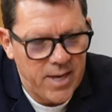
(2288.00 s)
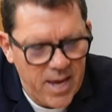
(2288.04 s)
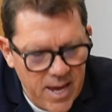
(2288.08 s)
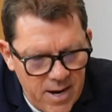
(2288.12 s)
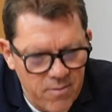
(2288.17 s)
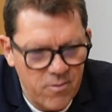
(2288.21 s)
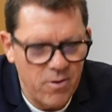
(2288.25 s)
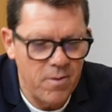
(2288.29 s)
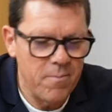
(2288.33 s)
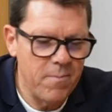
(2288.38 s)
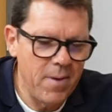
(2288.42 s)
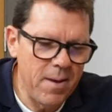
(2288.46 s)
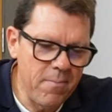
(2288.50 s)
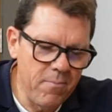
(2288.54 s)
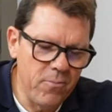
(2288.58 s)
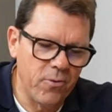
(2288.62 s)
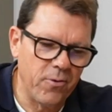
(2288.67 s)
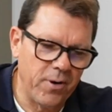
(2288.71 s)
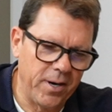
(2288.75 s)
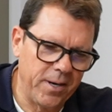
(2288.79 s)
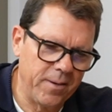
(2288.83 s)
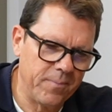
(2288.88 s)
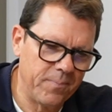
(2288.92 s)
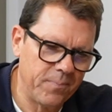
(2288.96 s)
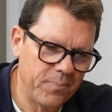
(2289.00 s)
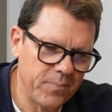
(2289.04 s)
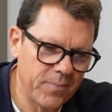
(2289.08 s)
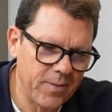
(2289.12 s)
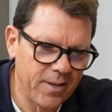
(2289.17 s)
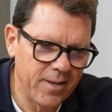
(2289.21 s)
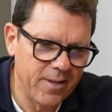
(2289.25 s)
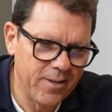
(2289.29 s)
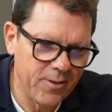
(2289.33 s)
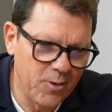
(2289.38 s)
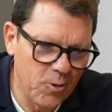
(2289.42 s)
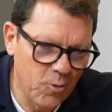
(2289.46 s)
again, remembering
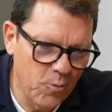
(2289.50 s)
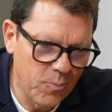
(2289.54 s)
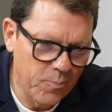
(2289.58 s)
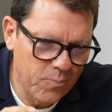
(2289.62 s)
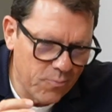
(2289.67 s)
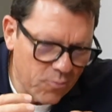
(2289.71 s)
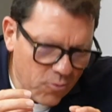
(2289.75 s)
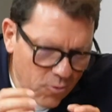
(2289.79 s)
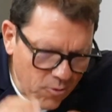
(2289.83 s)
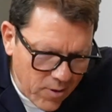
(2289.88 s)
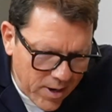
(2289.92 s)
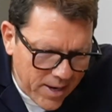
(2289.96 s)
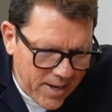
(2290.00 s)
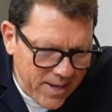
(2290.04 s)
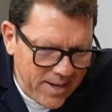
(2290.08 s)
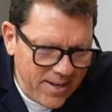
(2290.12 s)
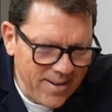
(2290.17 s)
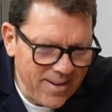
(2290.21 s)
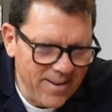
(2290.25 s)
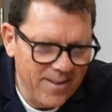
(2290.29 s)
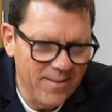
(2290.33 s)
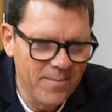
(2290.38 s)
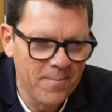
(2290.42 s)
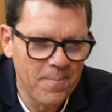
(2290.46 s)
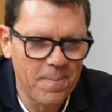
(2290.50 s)
your brain,